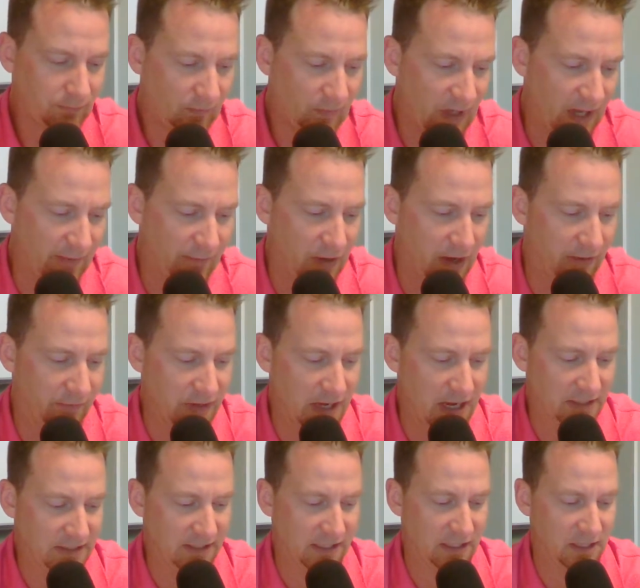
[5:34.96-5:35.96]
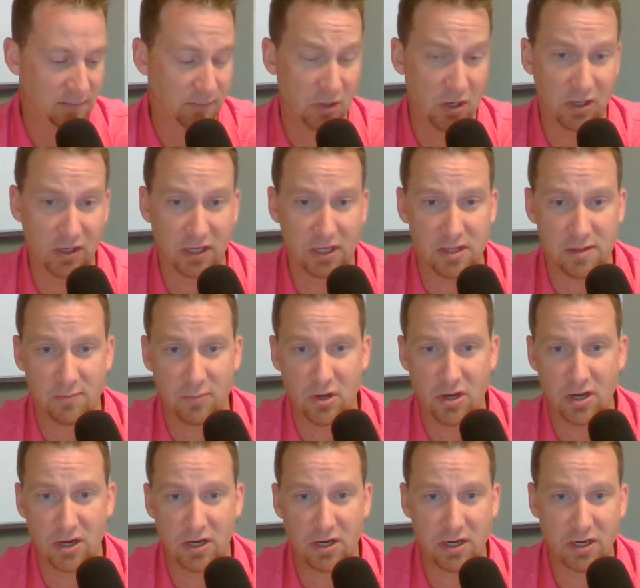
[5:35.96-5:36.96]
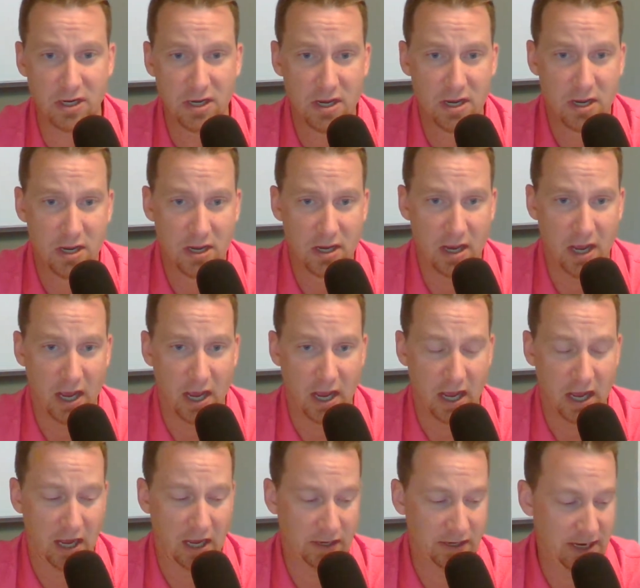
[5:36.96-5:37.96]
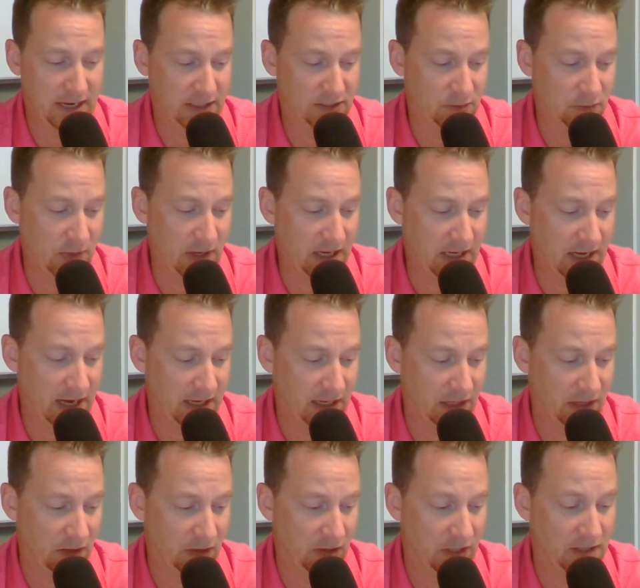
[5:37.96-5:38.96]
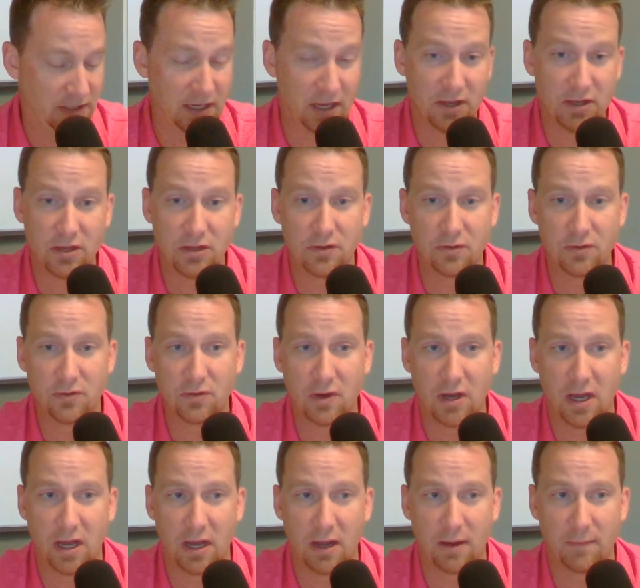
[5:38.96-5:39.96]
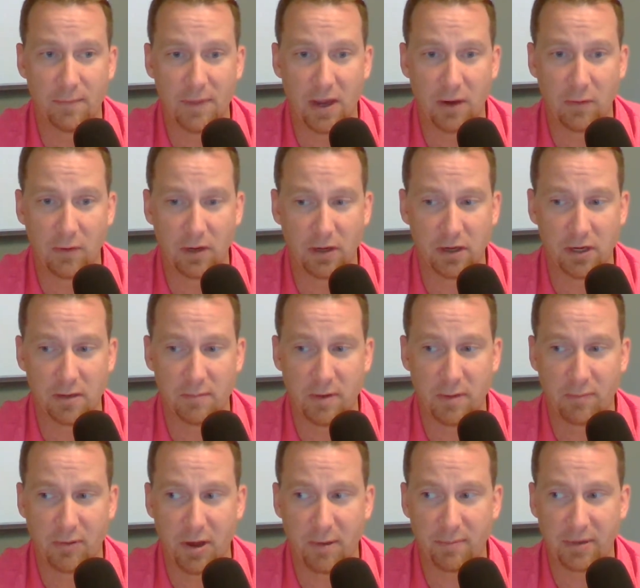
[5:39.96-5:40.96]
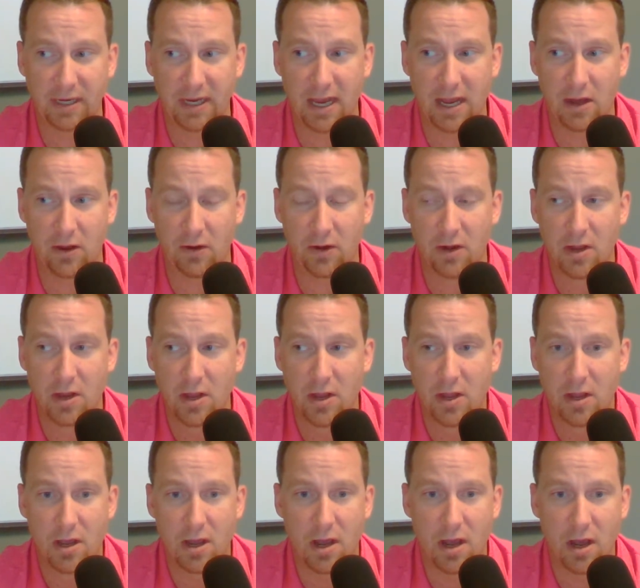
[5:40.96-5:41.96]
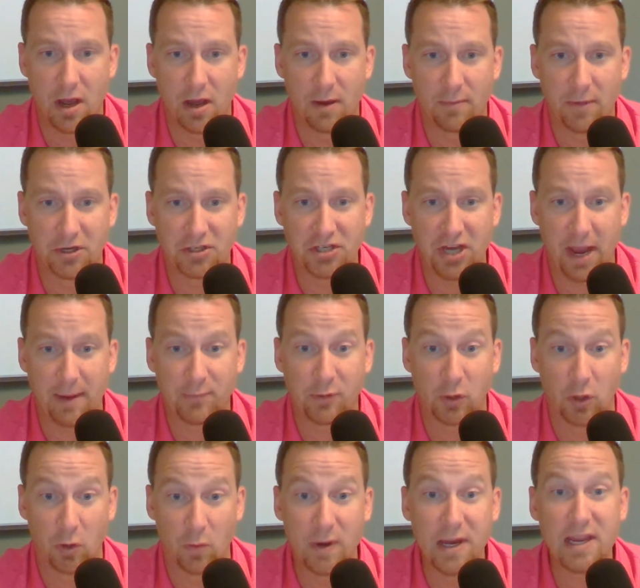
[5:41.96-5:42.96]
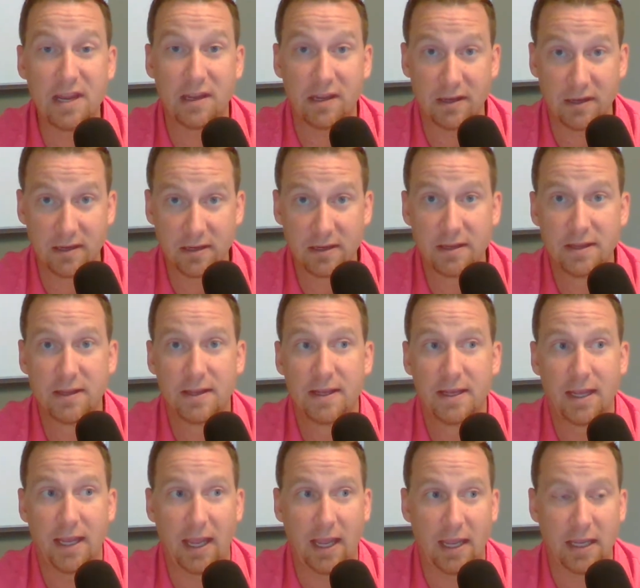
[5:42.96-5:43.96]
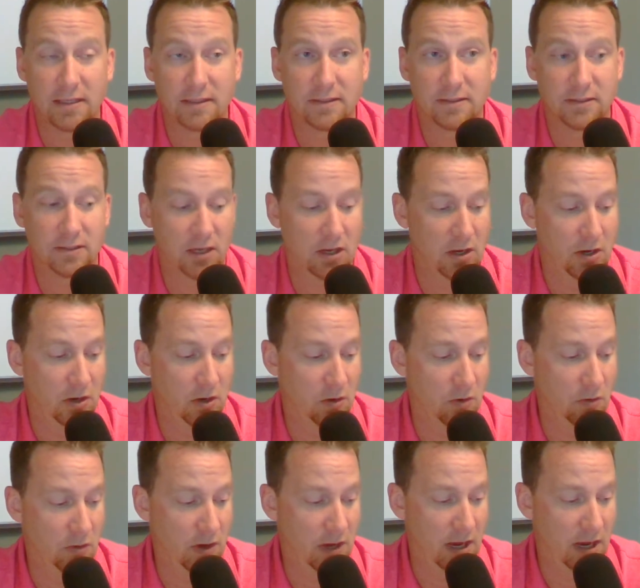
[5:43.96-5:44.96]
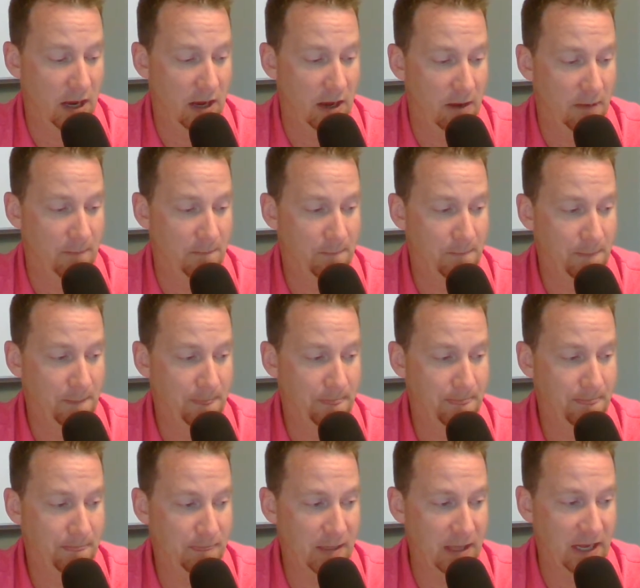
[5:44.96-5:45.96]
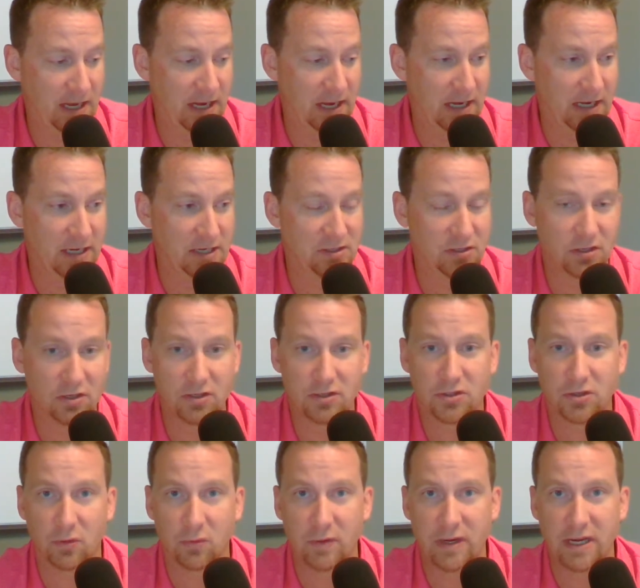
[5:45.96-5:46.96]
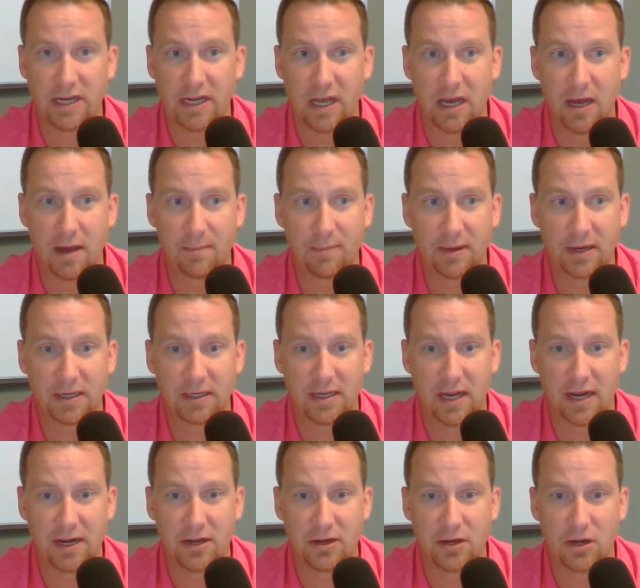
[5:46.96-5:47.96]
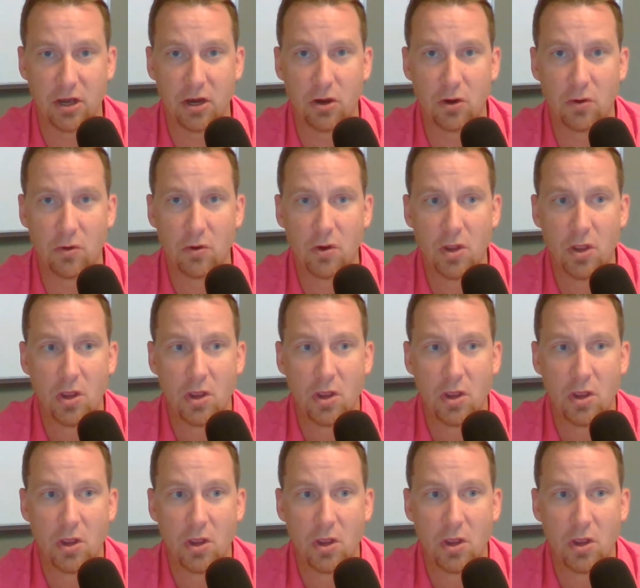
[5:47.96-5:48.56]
If you have yet to get the book, get the next week. I can already tell you that we're going to be pumping out a chapter a week. And so it is good to read up and kind of know,